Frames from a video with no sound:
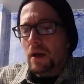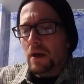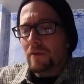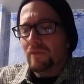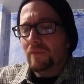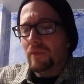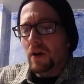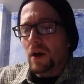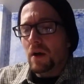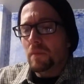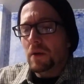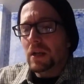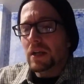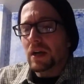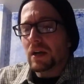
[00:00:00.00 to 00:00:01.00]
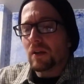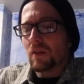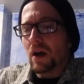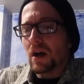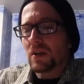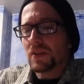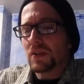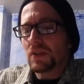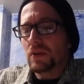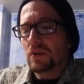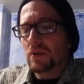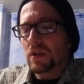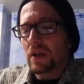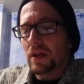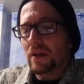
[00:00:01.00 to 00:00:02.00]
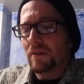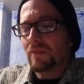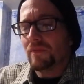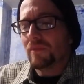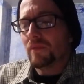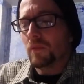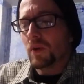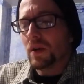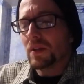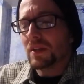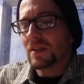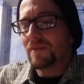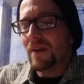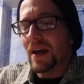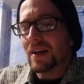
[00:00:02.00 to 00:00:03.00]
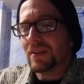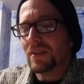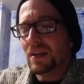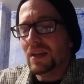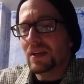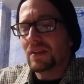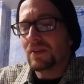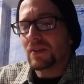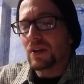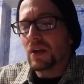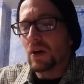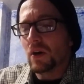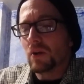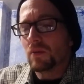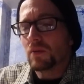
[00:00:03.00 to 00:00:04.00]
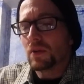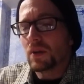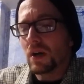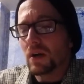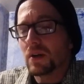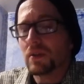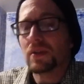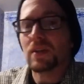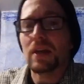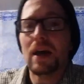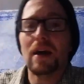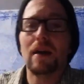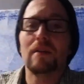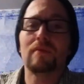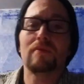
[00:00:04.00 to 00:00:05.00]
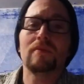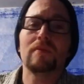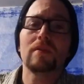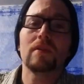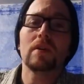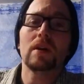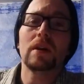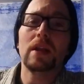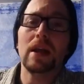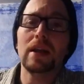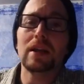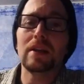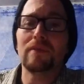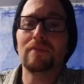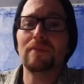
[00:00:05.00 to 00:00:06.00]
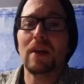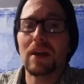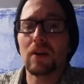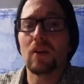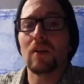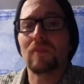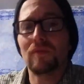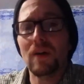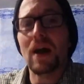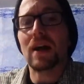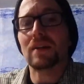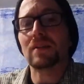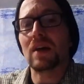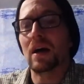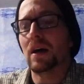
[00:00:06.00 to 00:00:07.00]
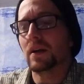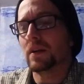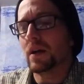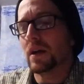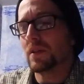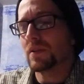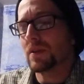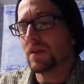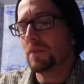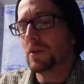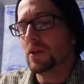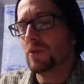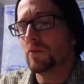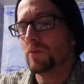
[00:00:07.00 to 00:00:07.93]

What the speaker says: from any kind of lawsuit if one of these vaccines, does have a negative fatal effect on somebody who